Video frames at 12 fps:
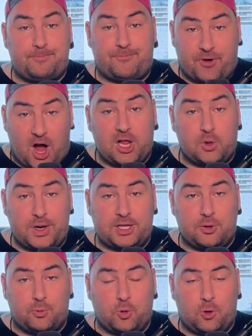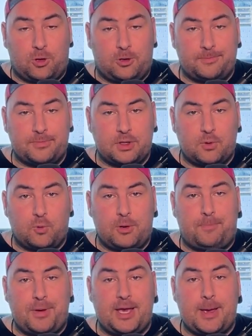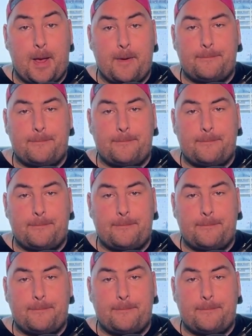Following the rule would be